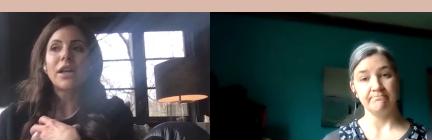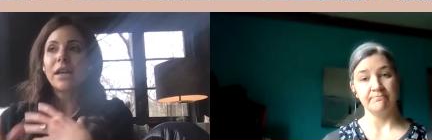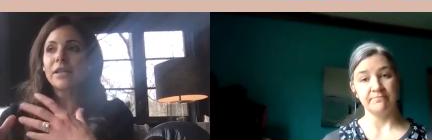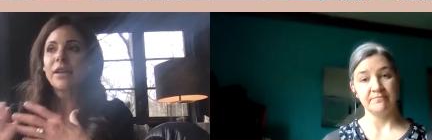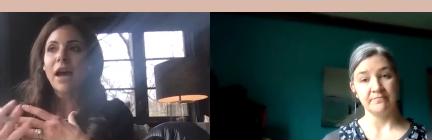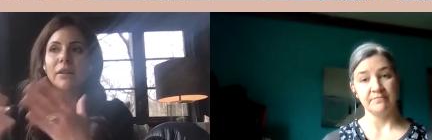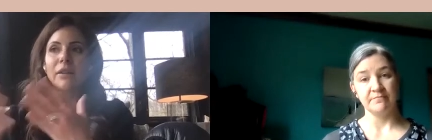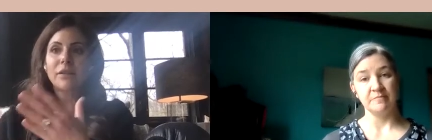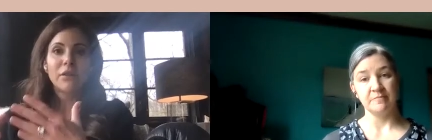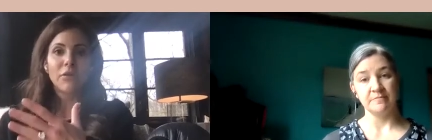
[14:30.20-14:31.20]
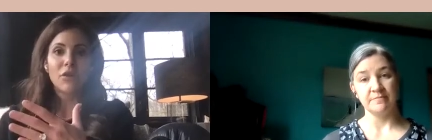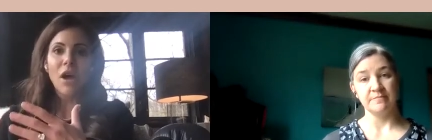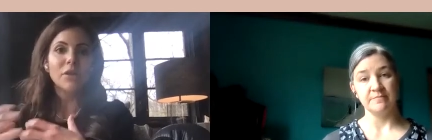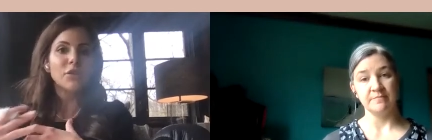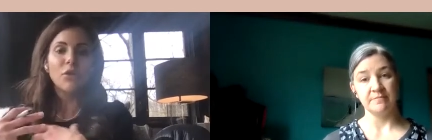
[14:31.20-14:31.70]
Speaker 1: kids, highly sensitive or
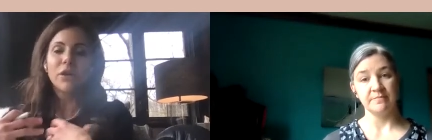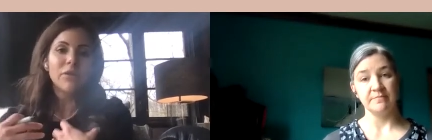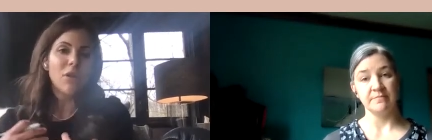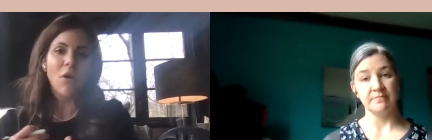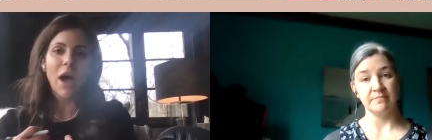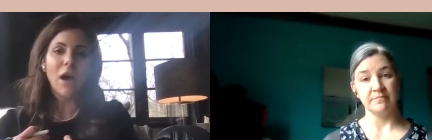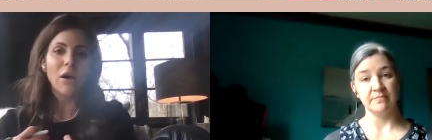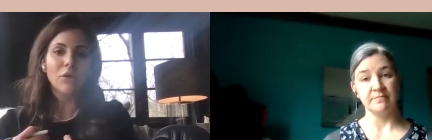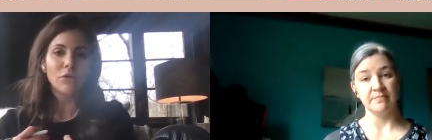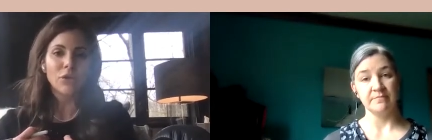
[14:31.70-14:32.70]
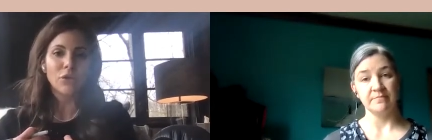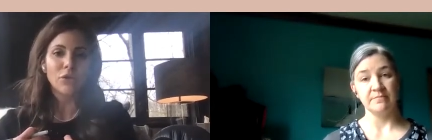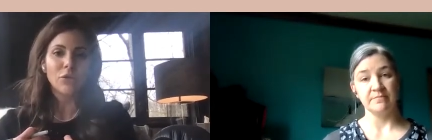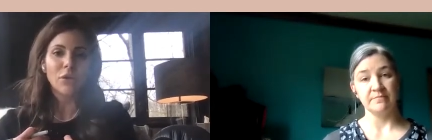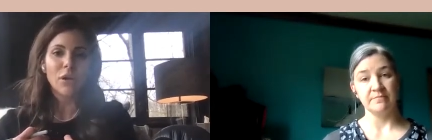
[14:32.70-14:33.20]
not, don't even know how
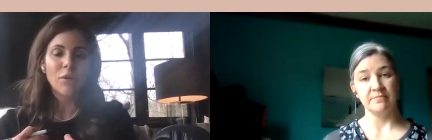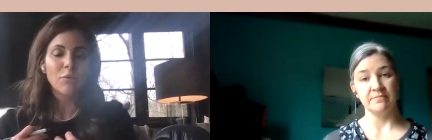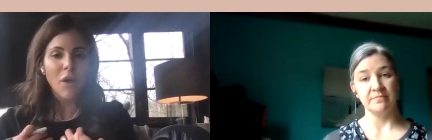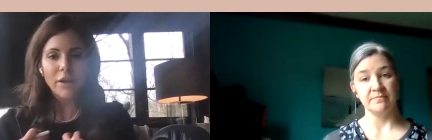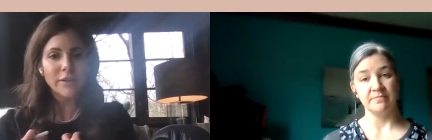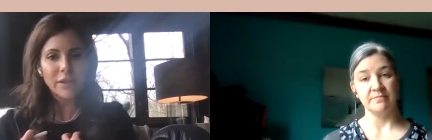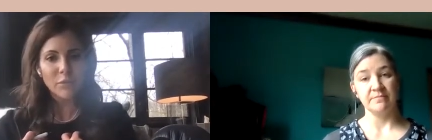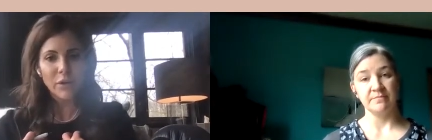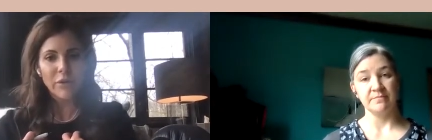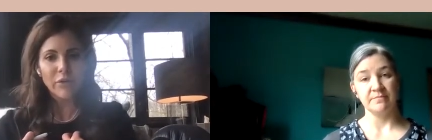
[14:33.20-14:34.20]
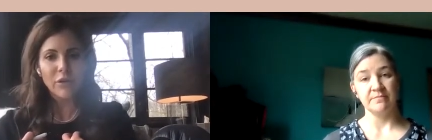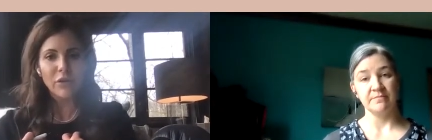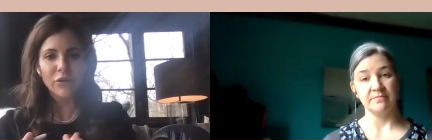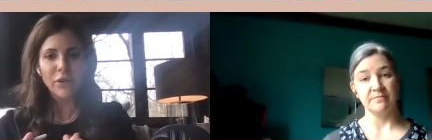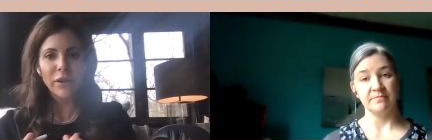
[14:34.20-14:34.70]
to process whatever
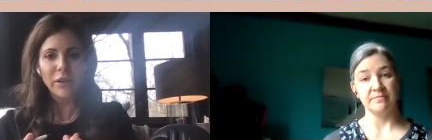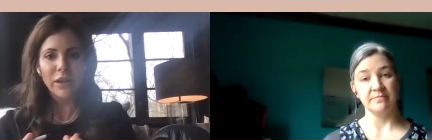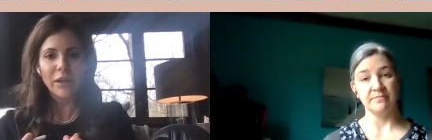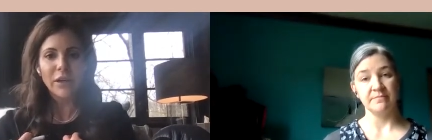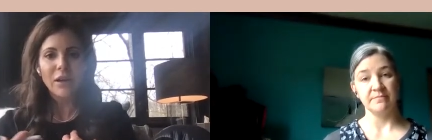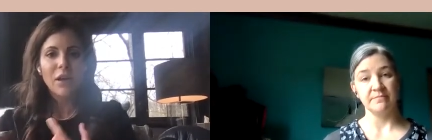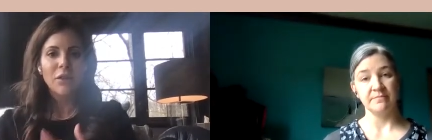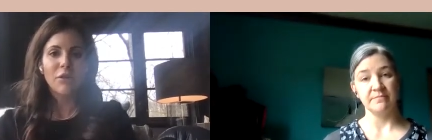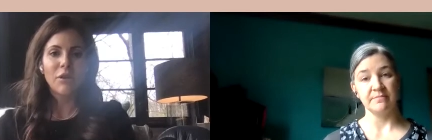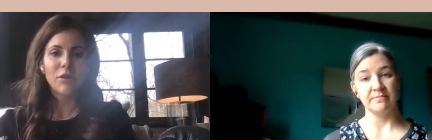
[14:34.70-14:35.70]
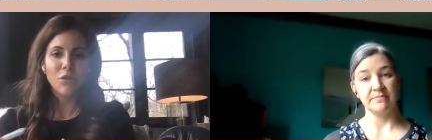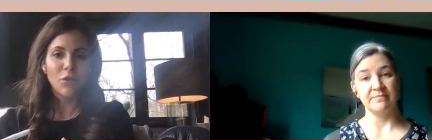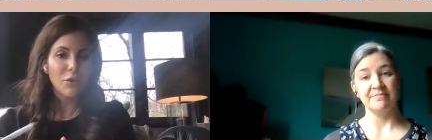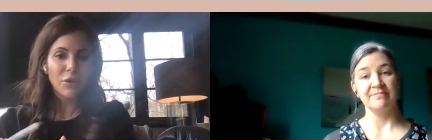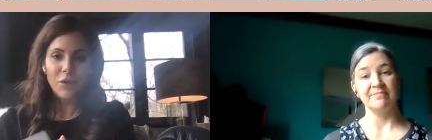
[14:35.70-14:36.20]
they're feeling. They're either
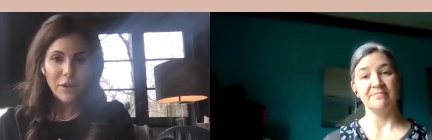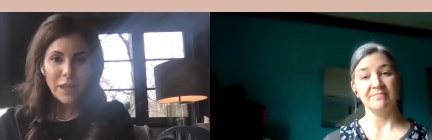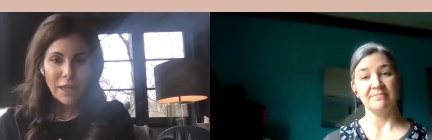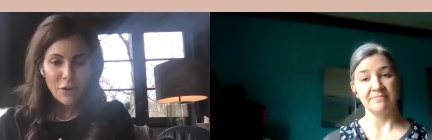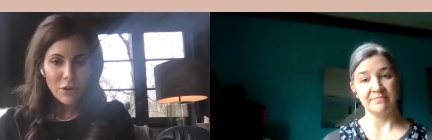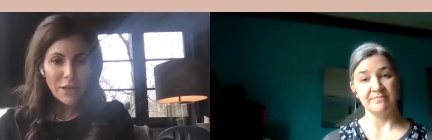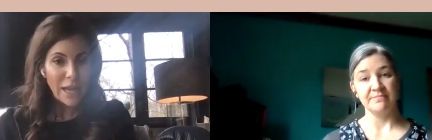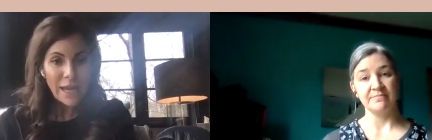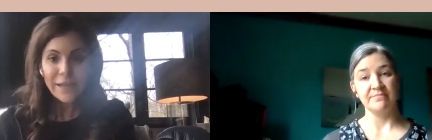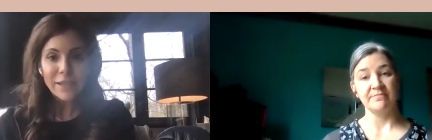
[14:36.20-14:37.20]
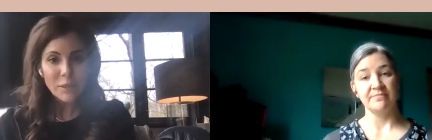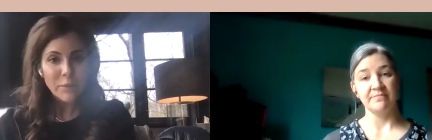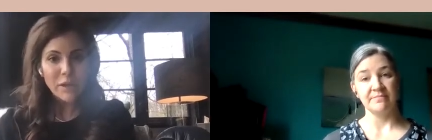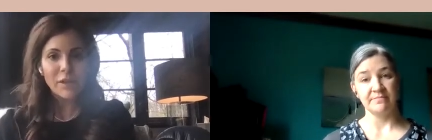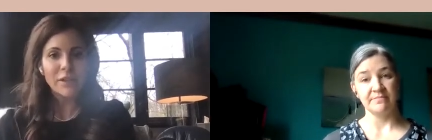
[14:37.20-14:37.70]
told they're they can't
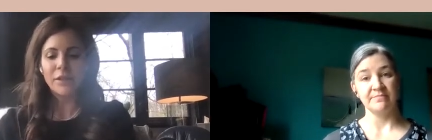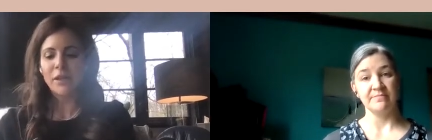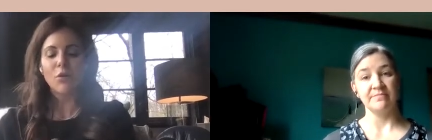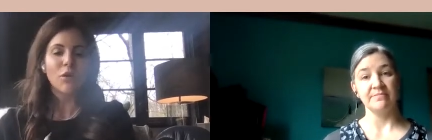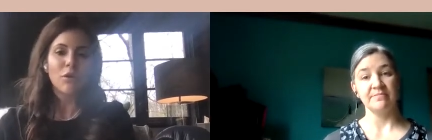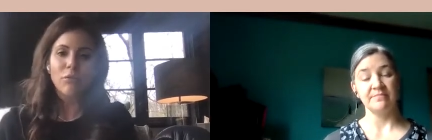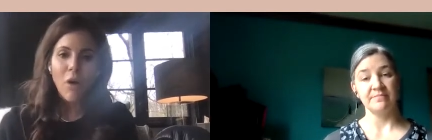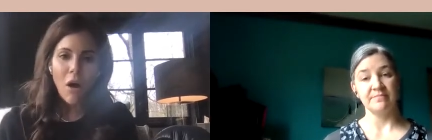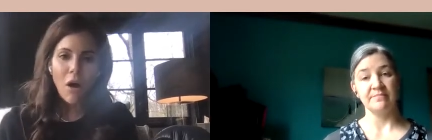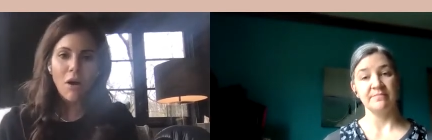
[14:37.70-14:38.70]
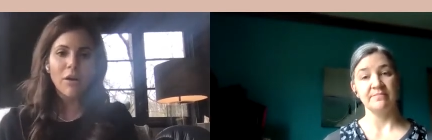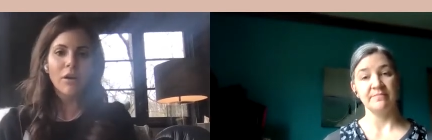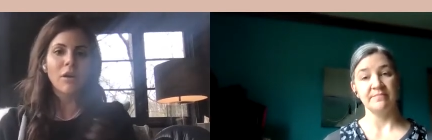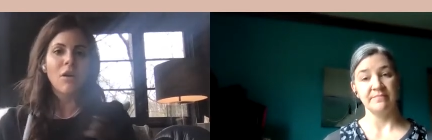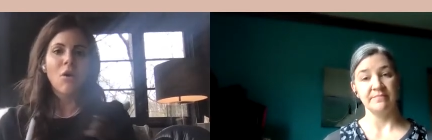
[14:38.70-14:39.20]
experience it or they're
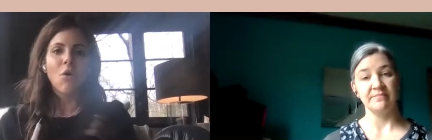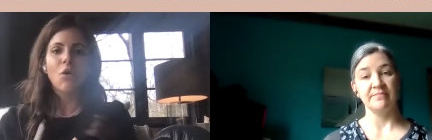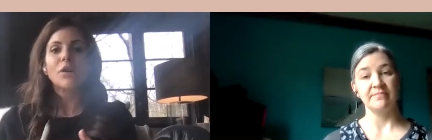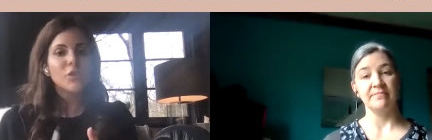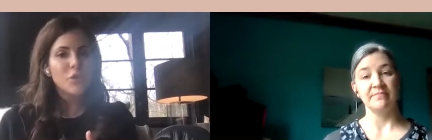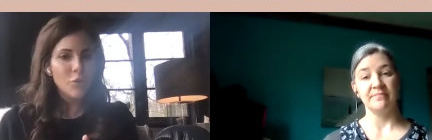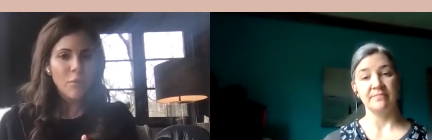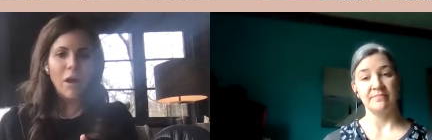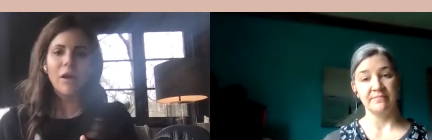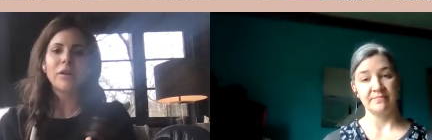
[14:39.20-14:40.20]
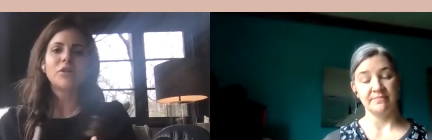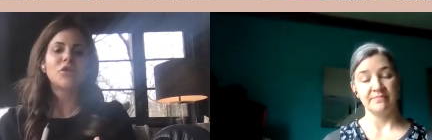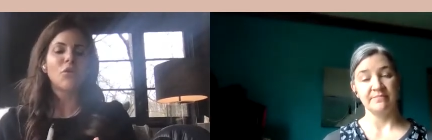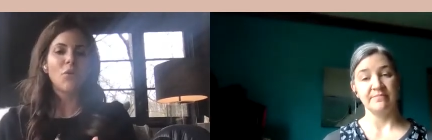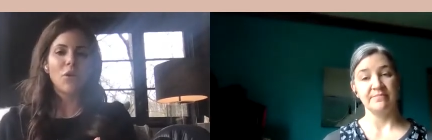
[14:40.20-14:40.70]
wrong or it's too
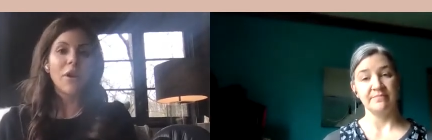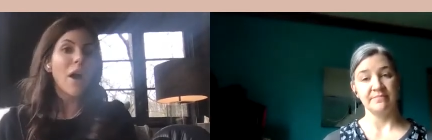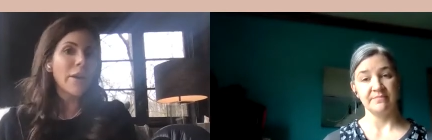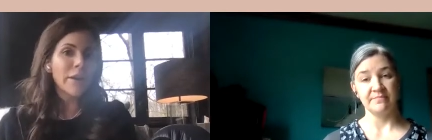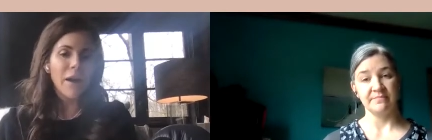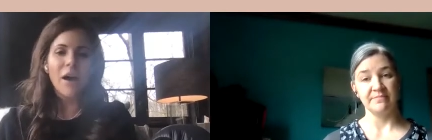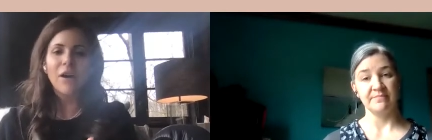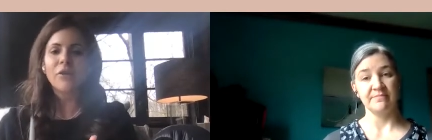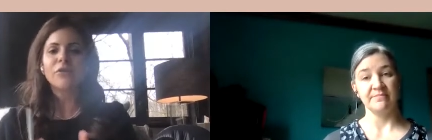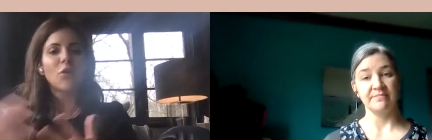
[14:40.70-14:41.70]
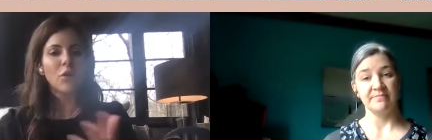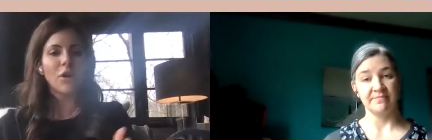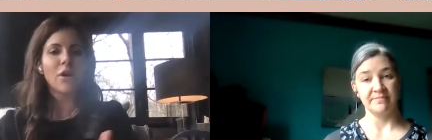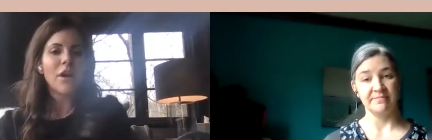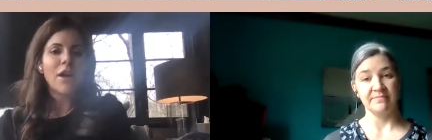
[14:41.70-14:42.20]
much or not enough
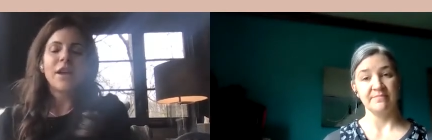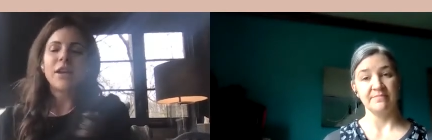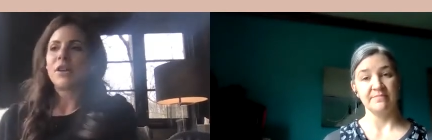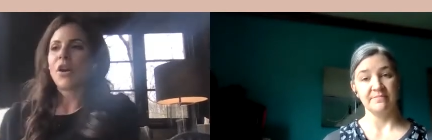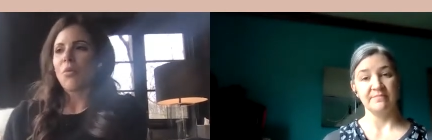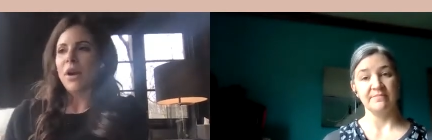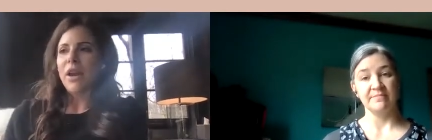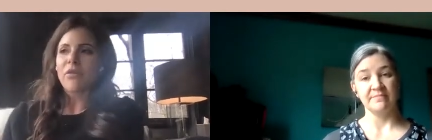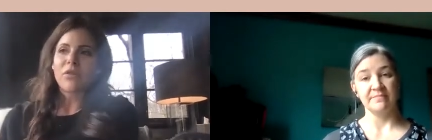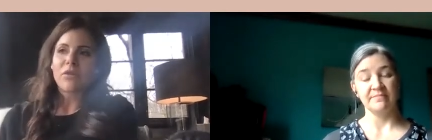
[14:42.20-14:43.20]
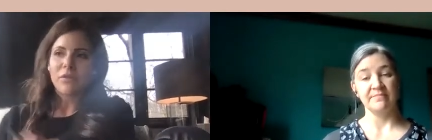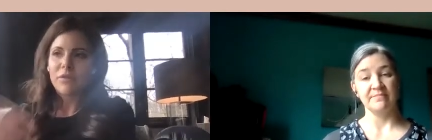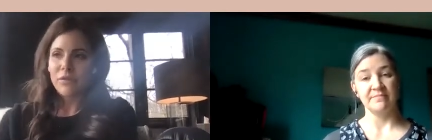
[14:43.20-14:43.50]
or you know whatever